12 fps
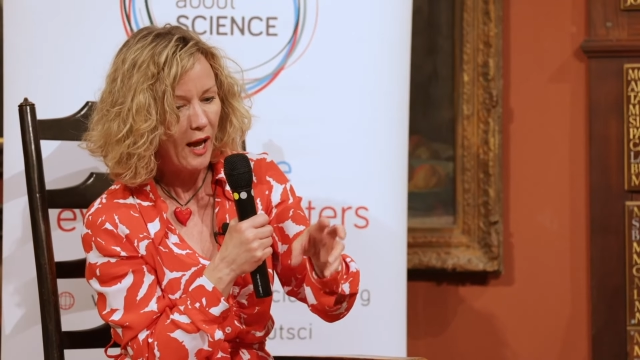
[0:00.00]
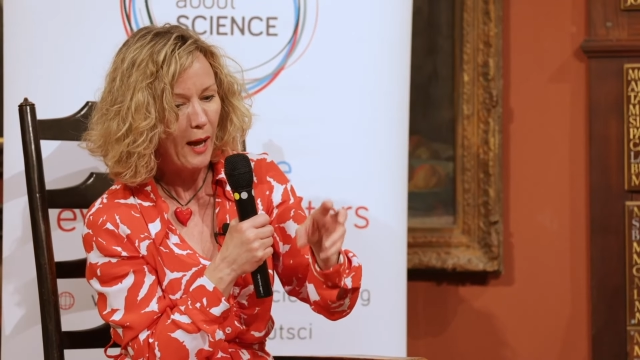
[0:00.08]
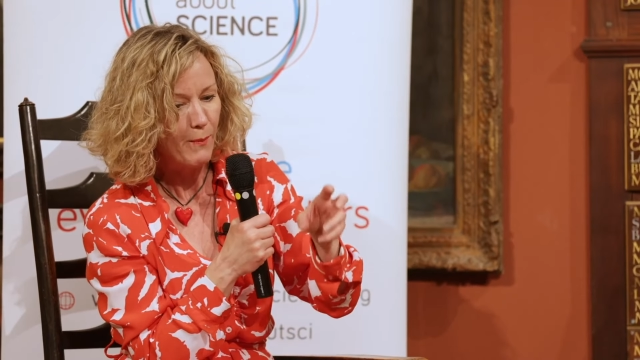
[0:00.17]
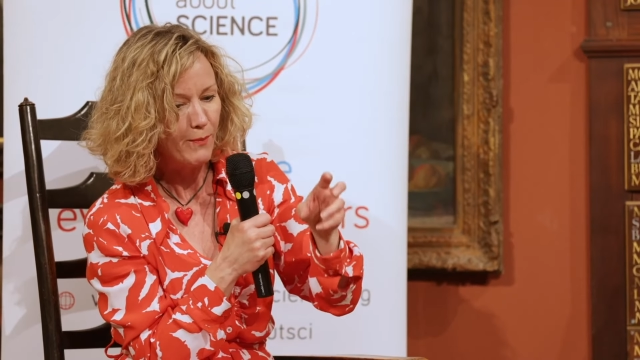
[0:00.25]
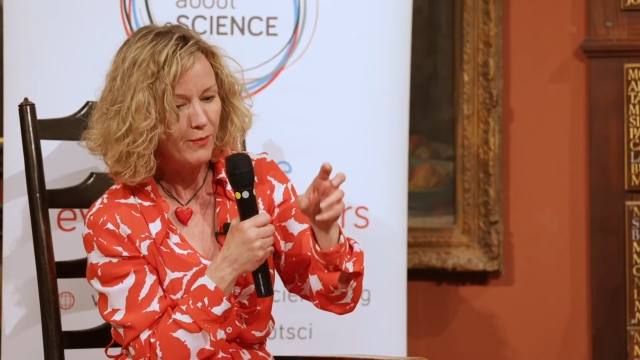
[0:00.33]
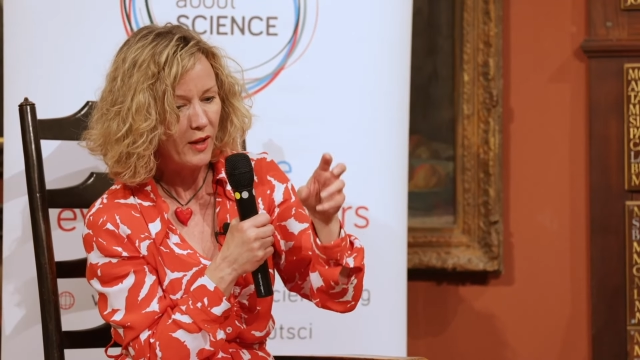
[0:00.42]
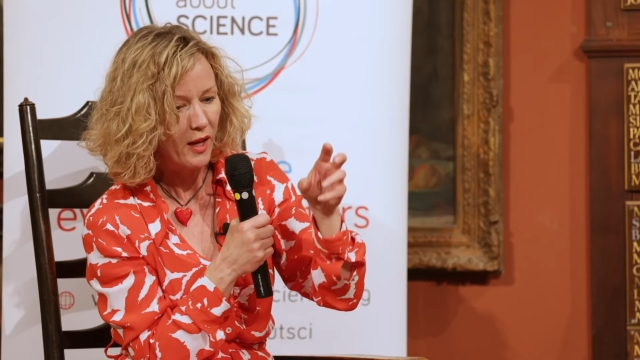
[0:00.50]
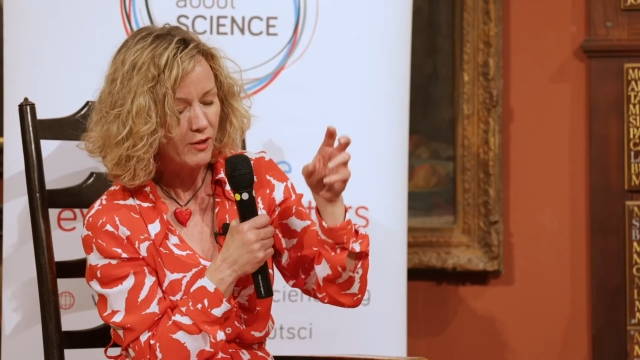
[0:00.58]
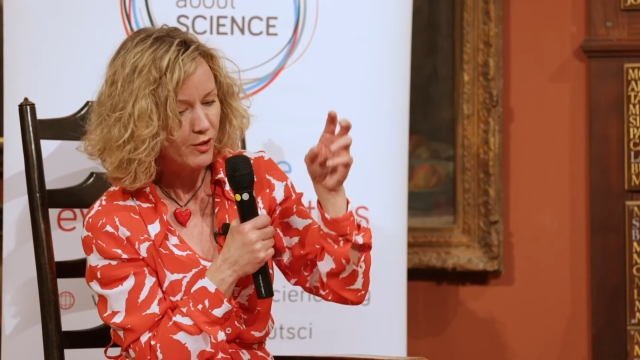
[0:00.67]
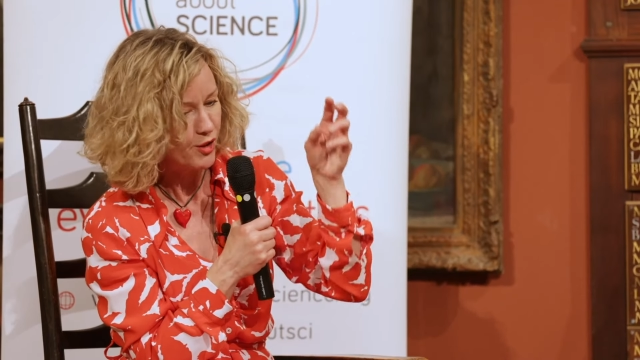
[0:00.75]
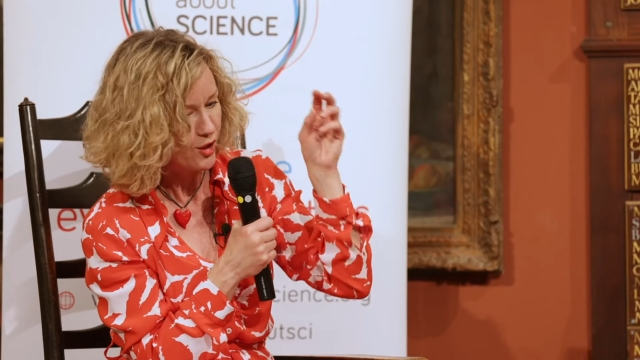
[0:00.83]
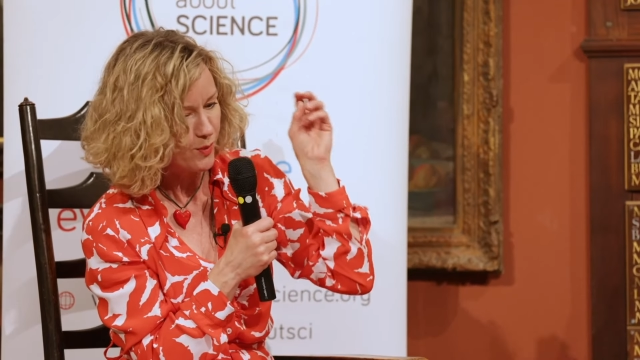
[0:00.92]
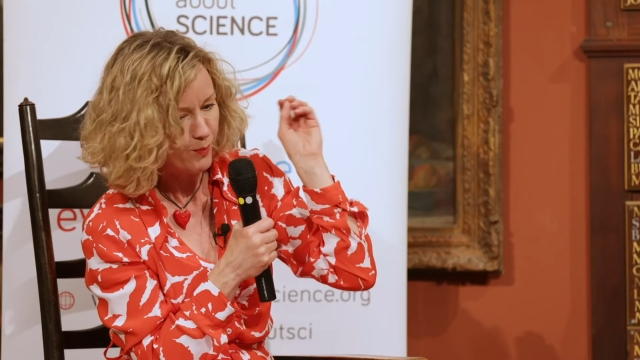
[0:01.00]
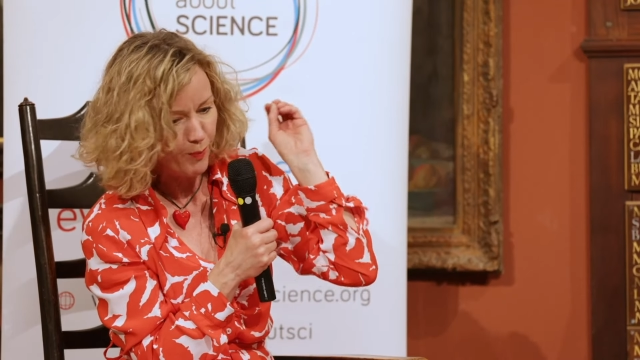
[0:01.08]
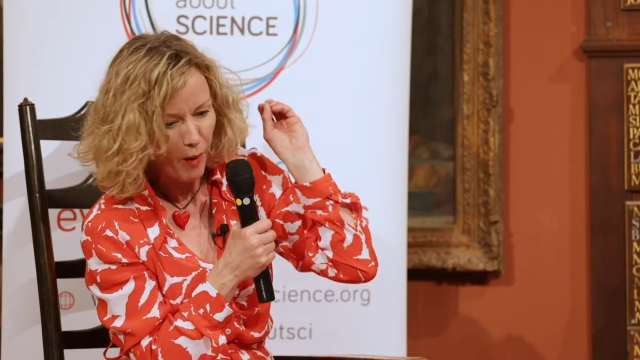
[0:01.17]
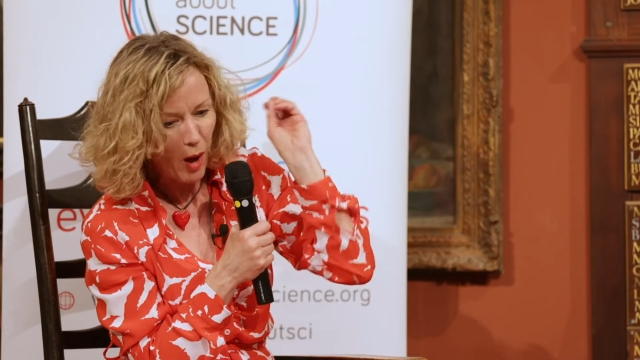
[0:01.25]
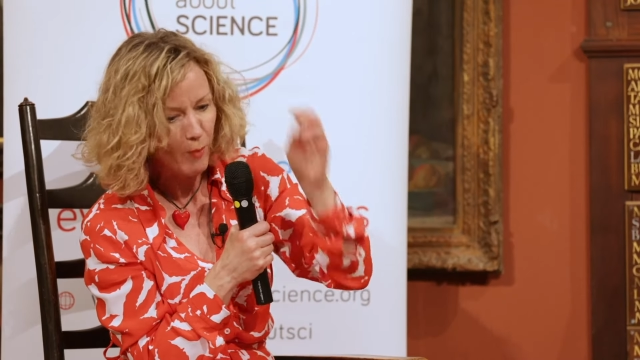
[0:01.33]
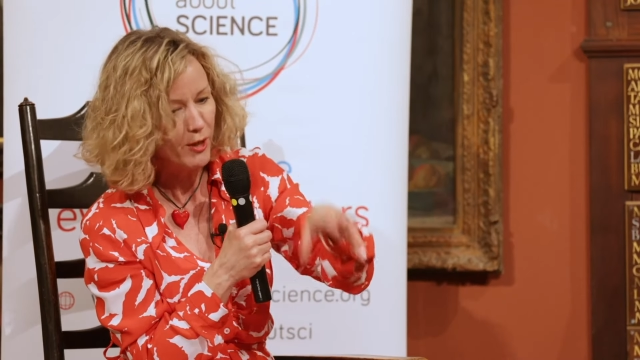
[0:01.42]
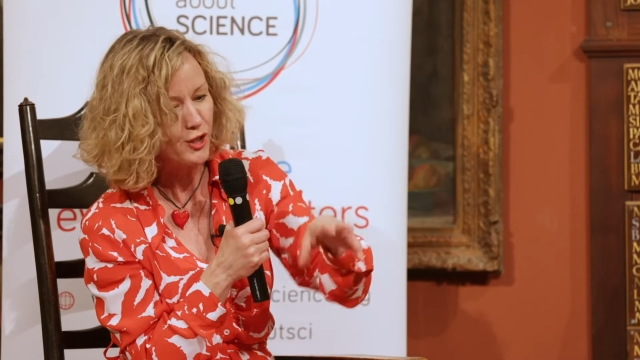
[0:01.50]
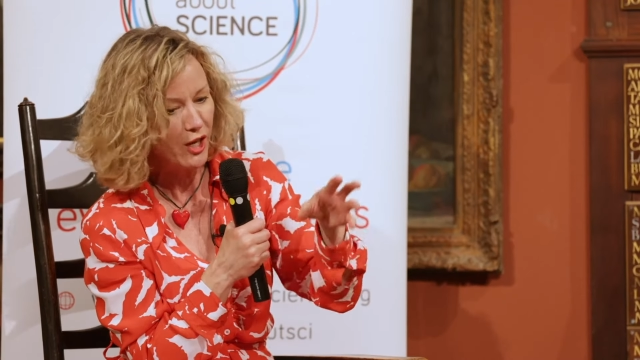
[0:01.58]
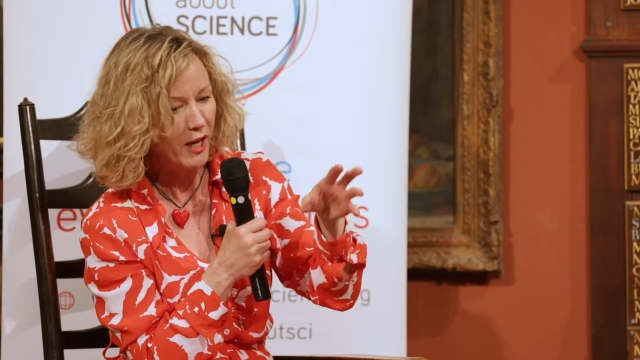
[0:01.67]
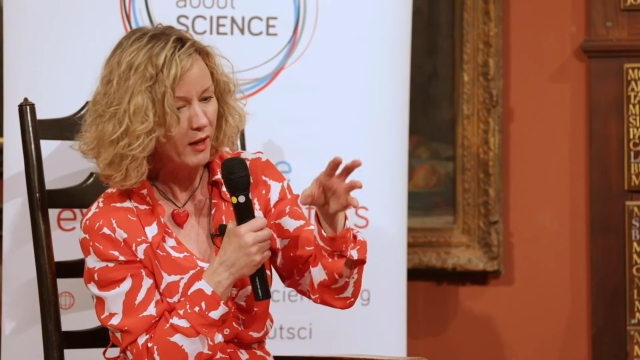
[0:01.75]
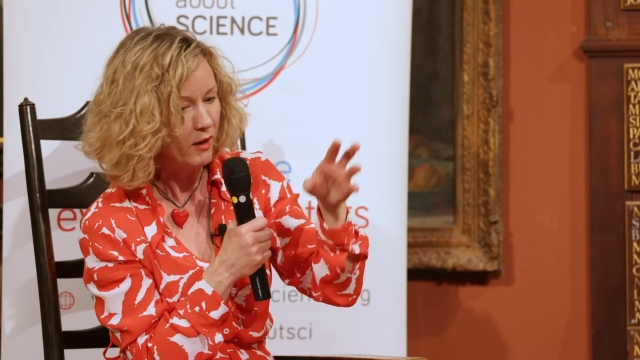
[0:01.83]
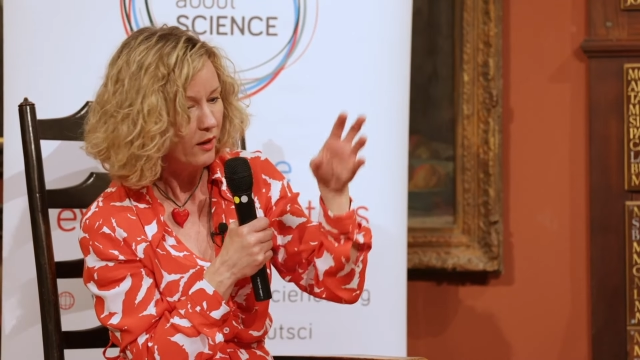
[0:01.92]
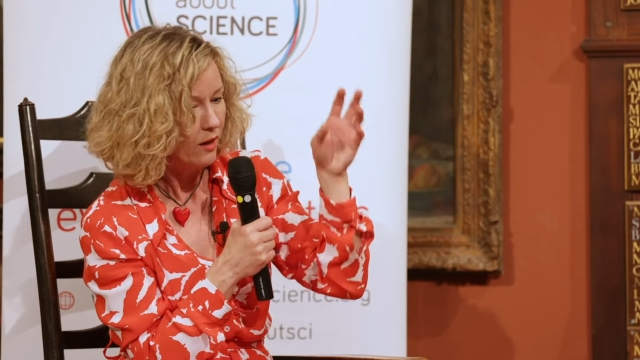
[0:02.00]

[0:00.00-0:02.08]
and just publishing